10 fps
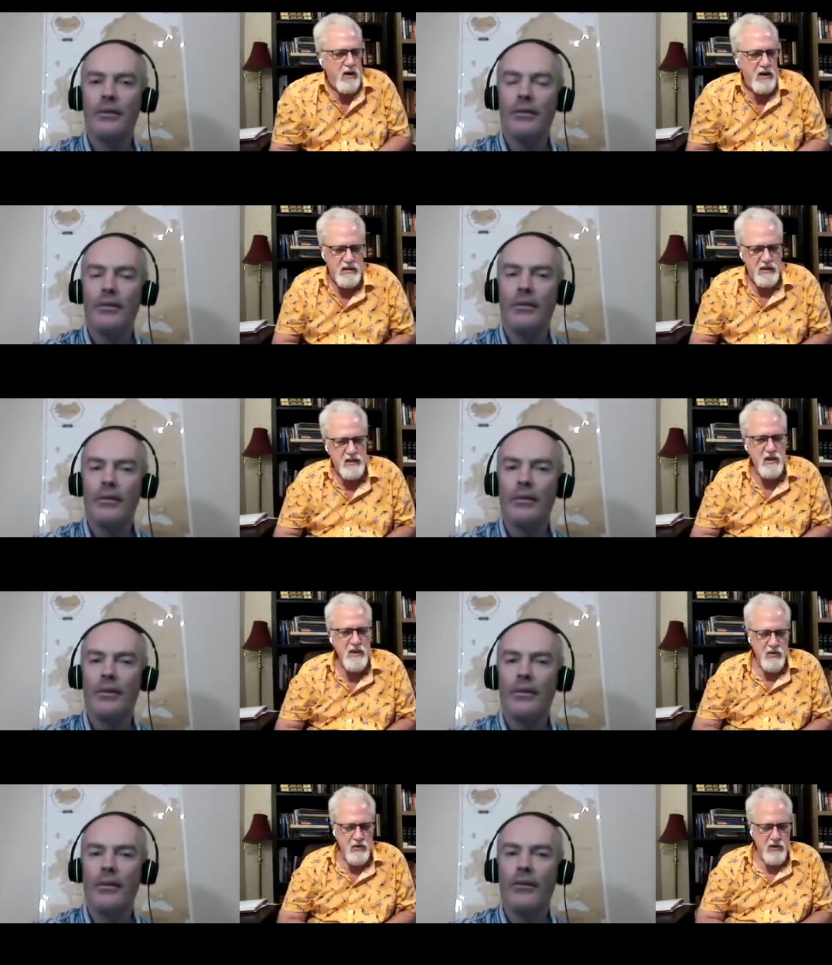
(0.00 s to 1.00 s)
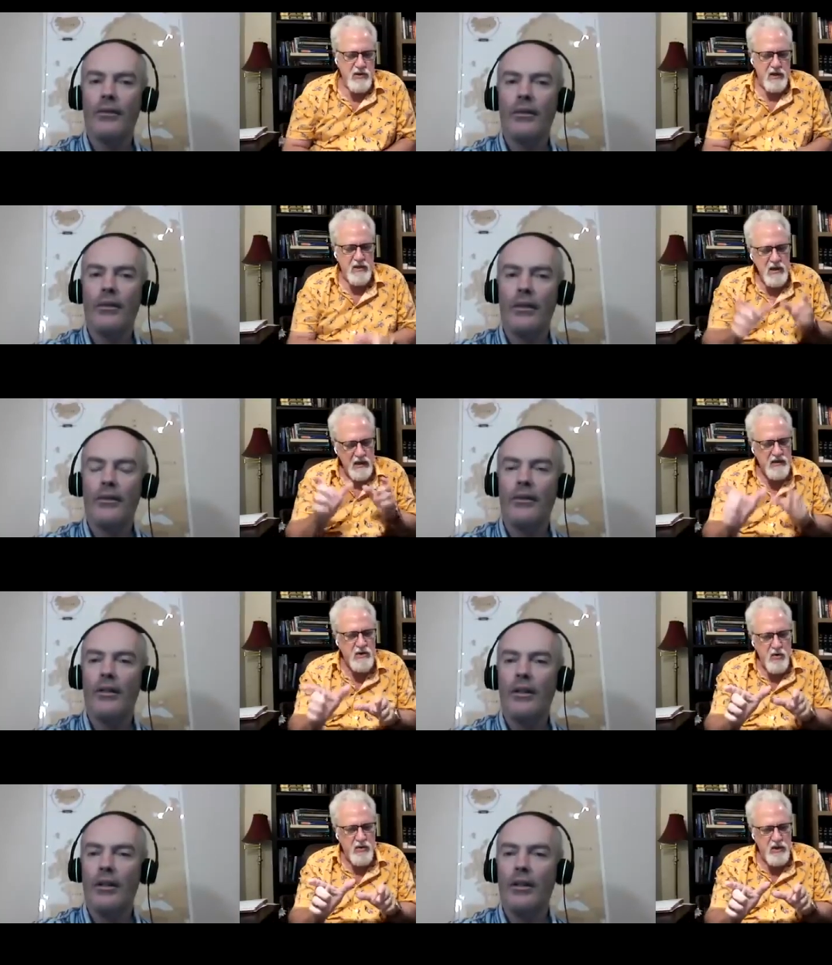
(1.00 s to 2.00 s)
Speaker 1: and 6 36. Let's
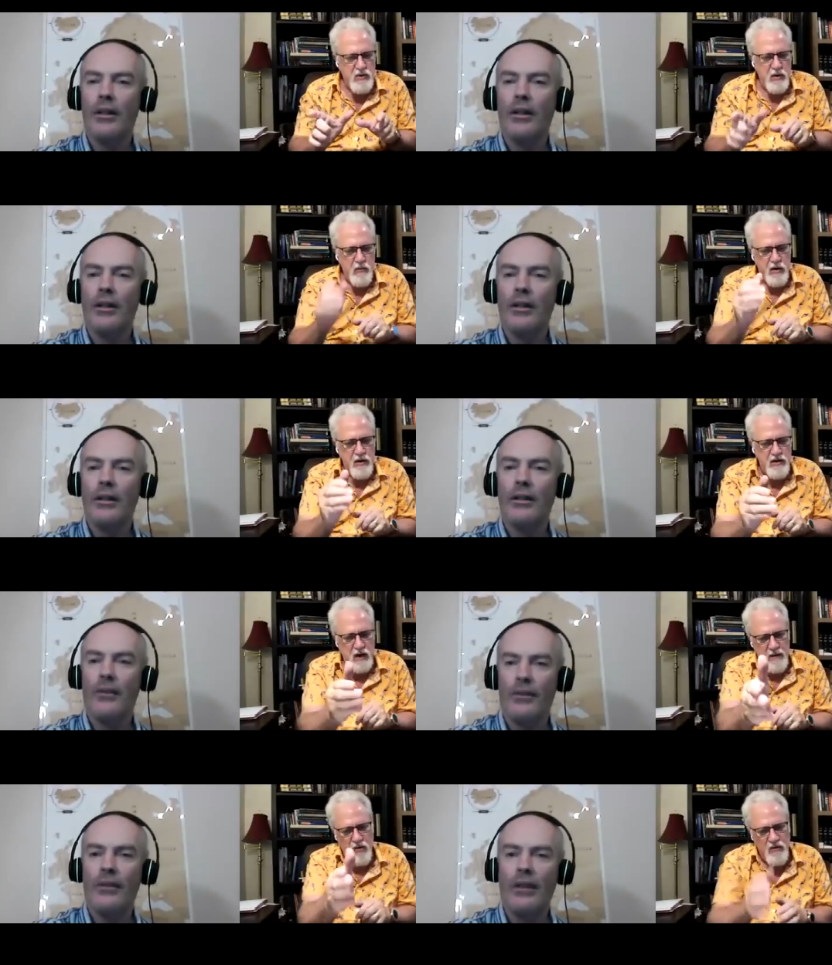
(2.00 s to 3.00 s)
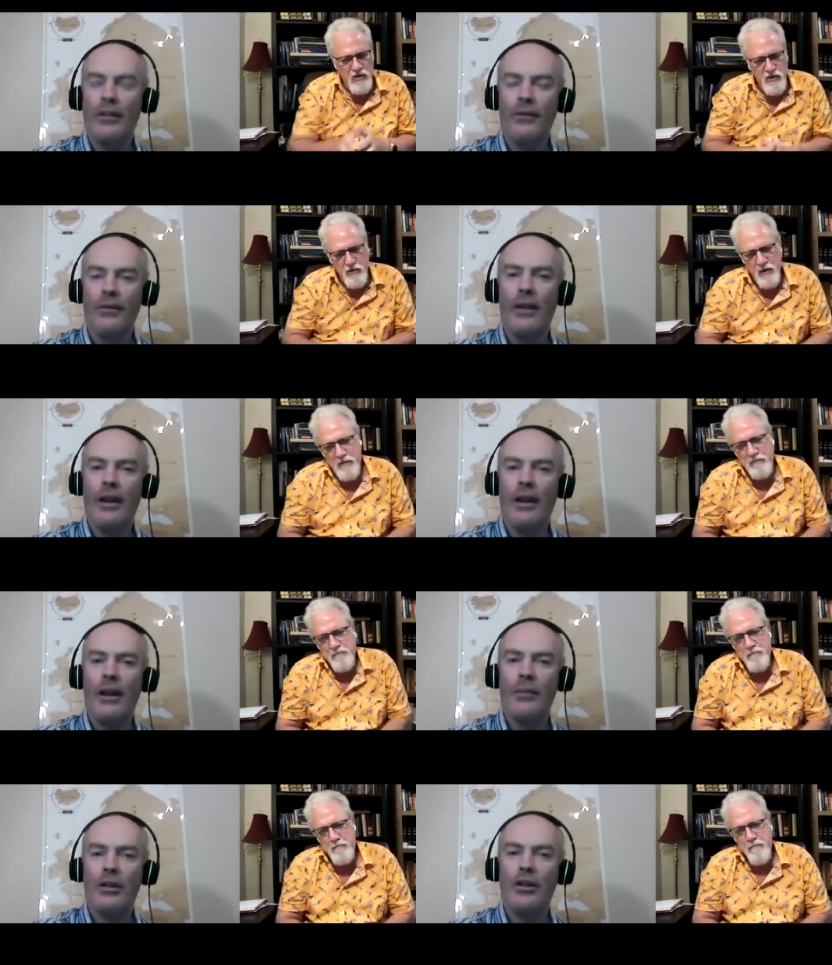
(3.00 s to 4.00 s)
go with each one one at a time. Over to you, Mel.
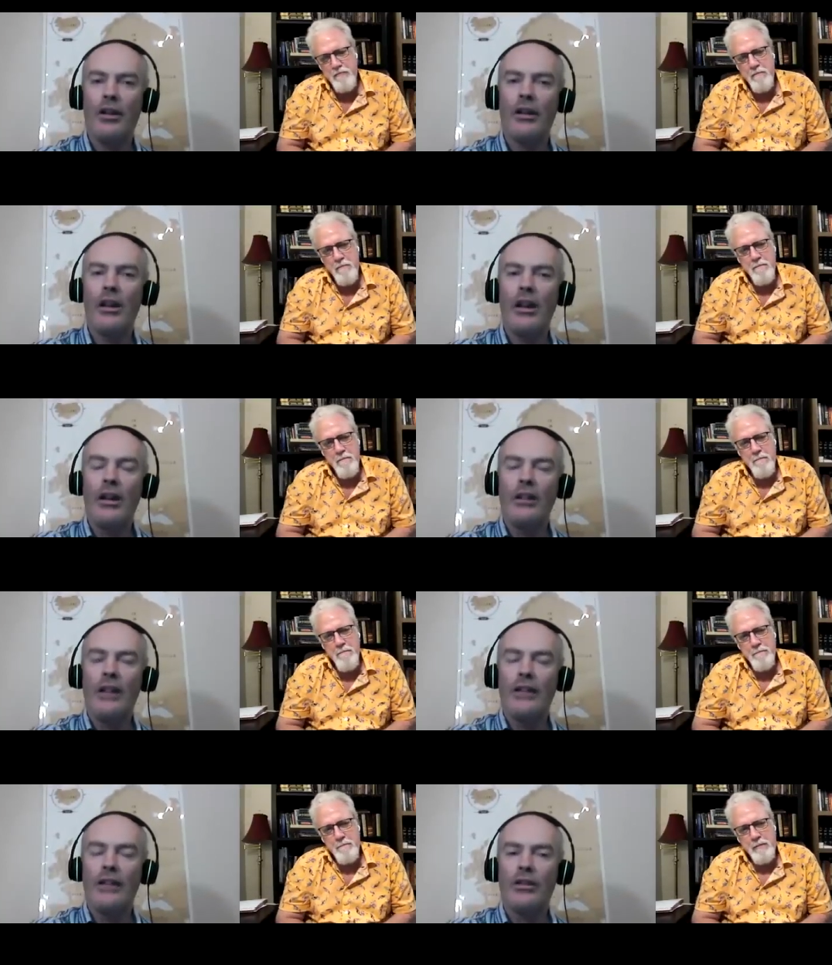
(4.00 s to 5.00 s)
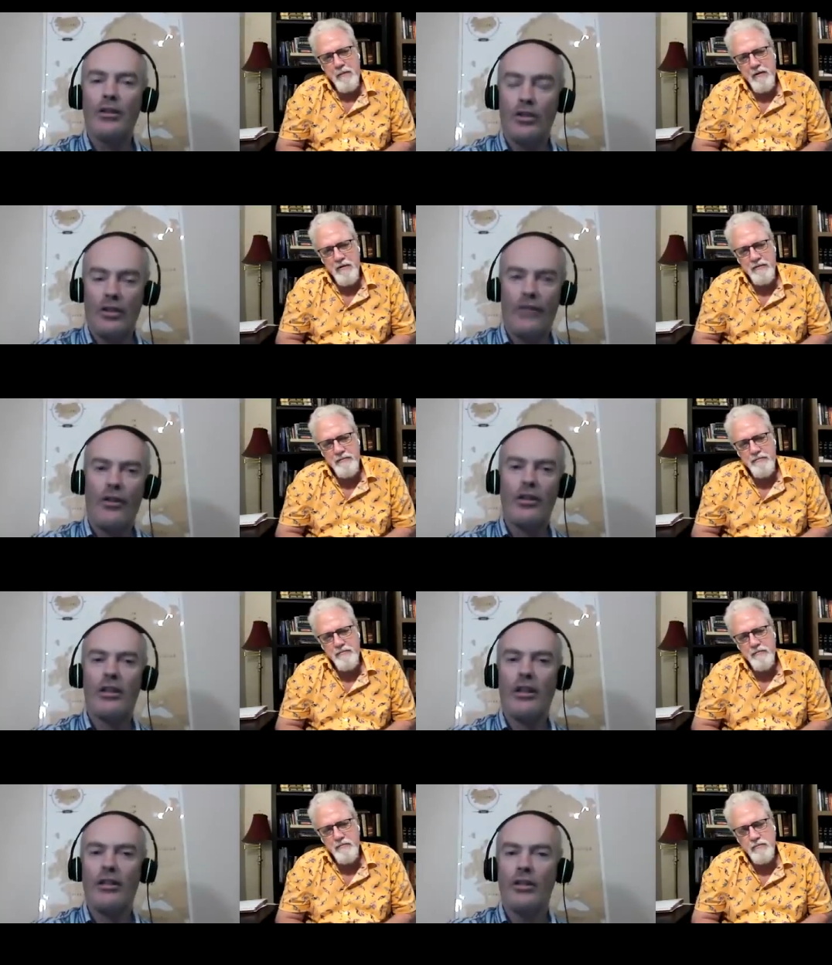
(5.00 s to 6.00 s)
Absolutely. Yeah, so just the first
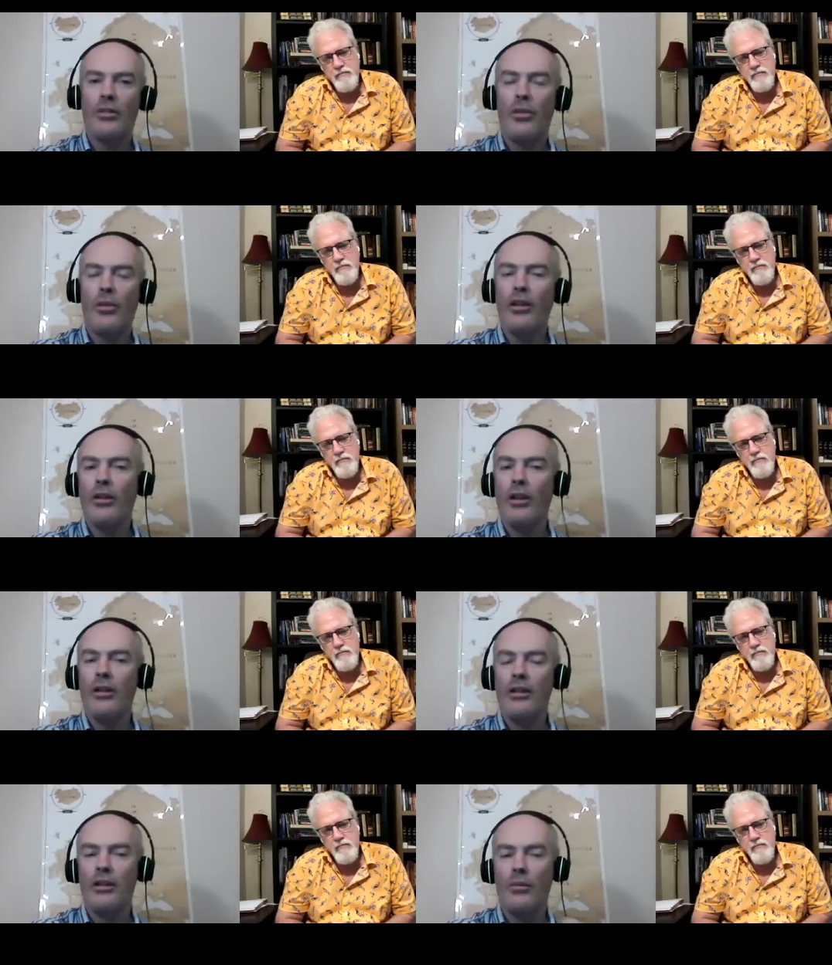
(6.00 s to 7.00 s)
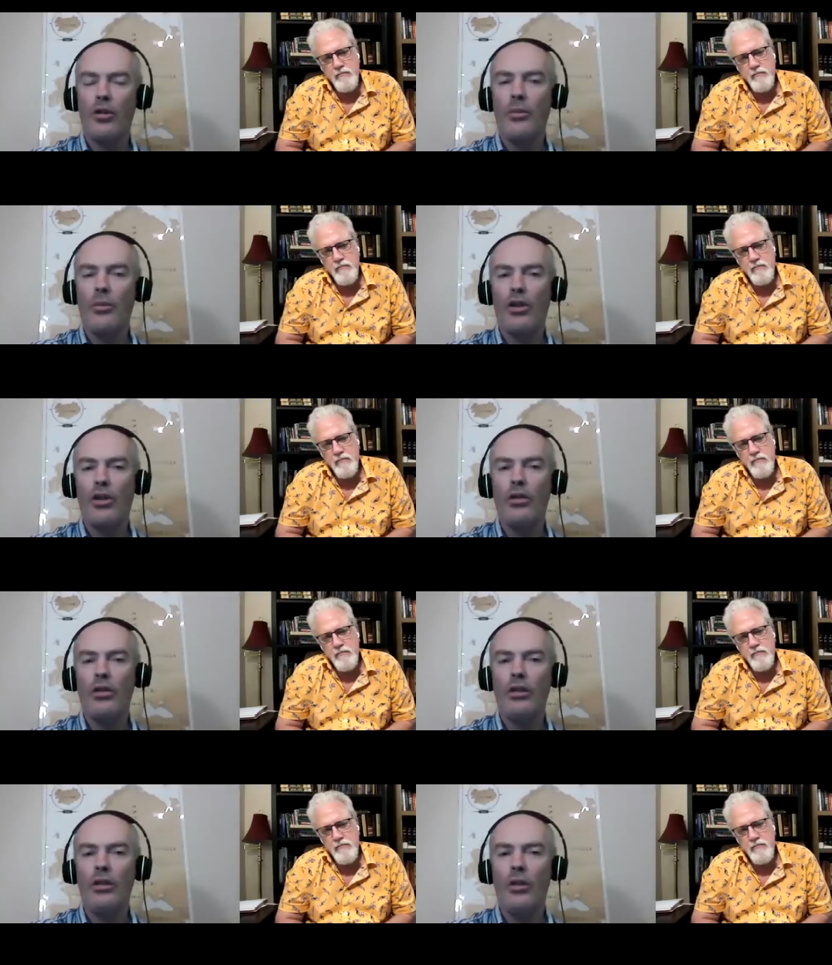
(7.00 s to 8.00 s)
Speaker 2: thing just to point out uh, is I'm going to be showing
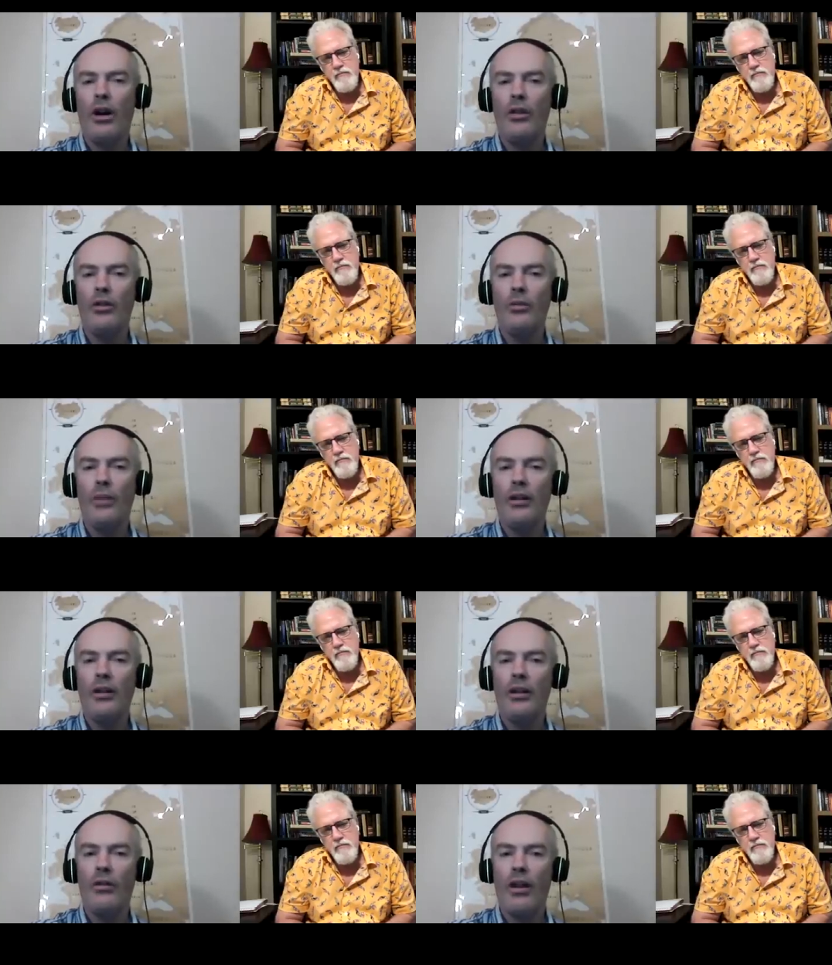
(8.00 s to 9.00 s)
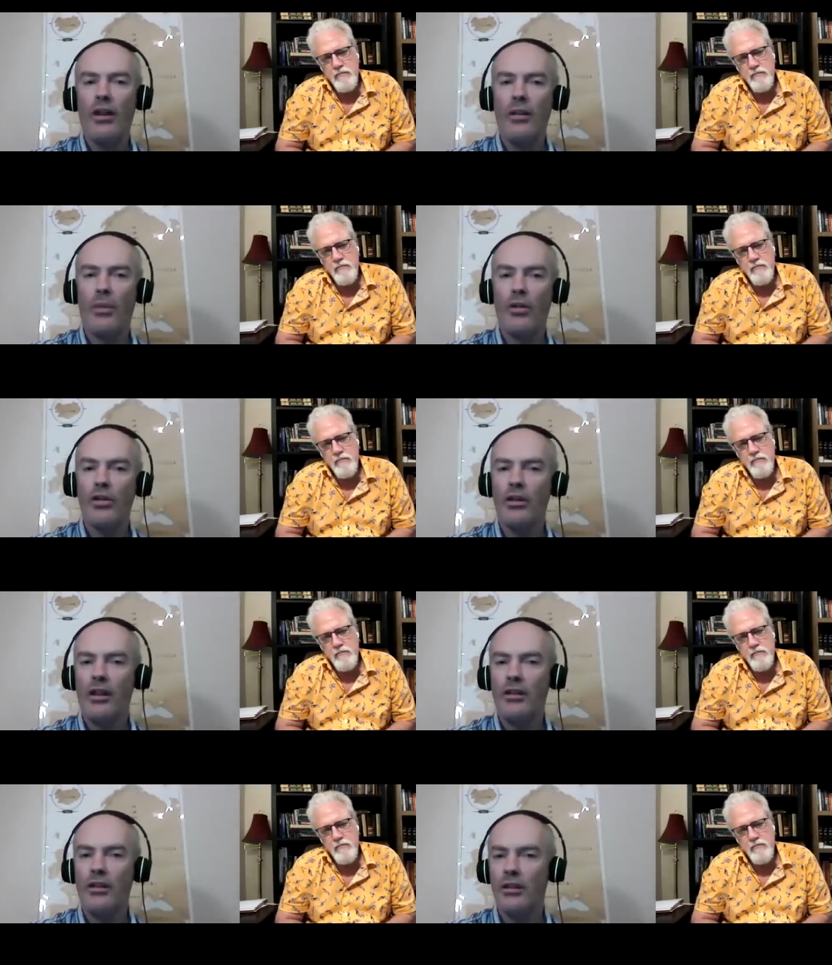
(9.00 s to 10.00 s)
you how my Iraqi Persian
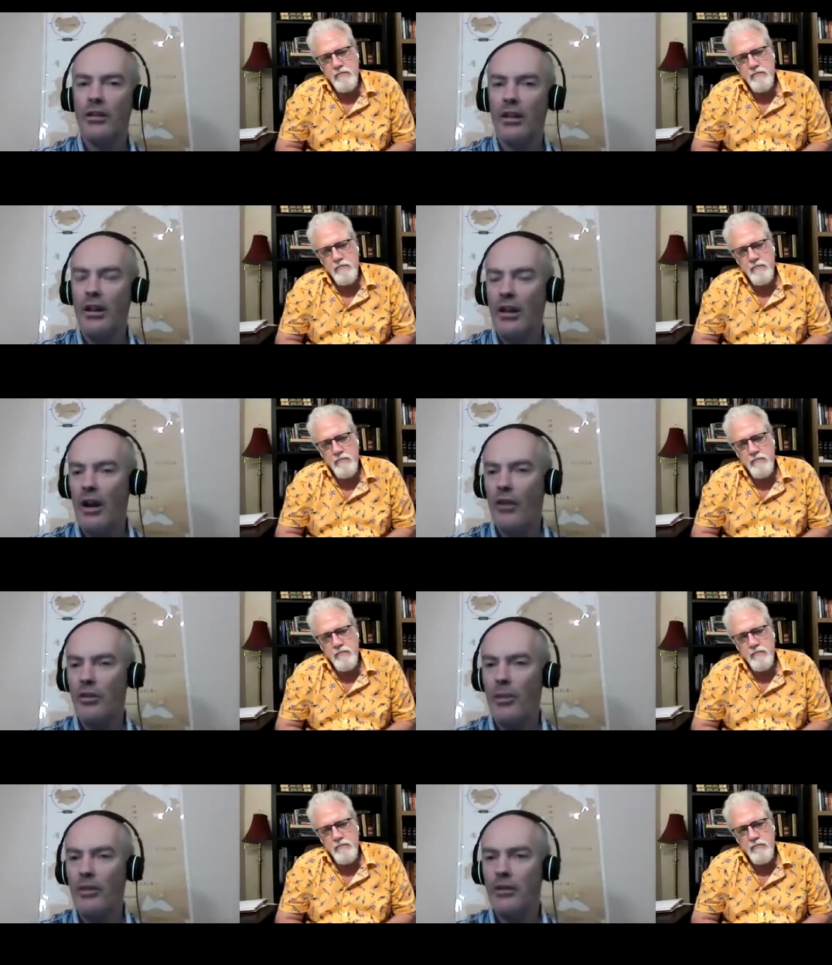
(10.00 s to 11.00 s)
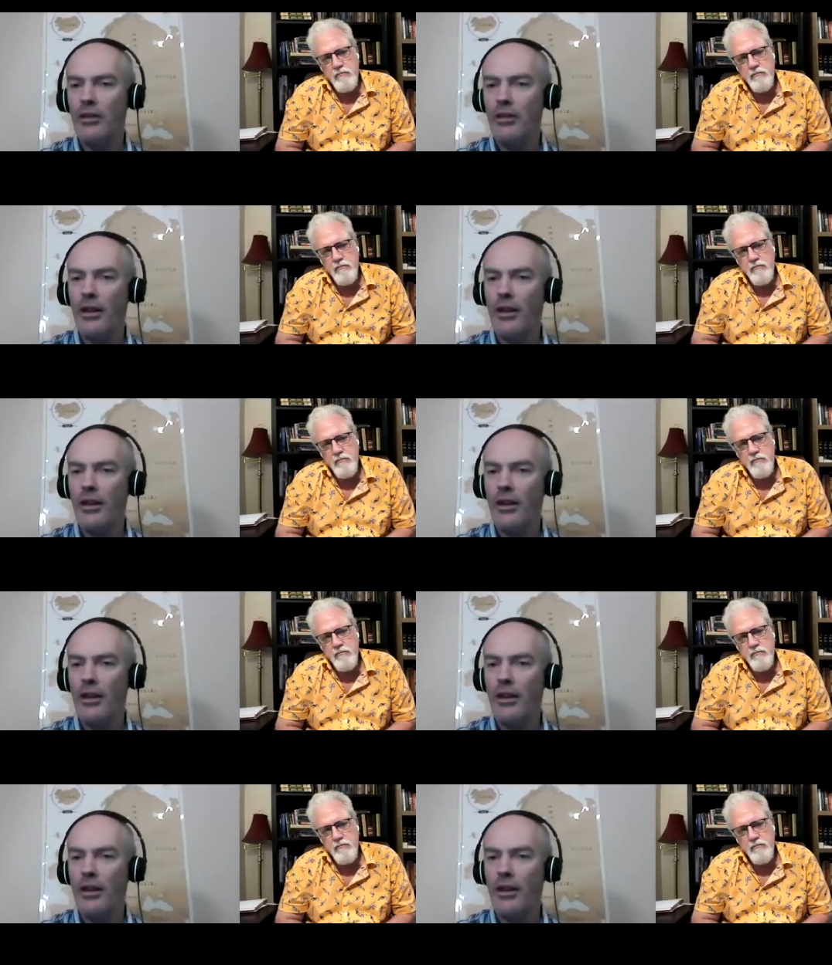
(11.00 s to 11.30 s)
thesis corresponds to Dan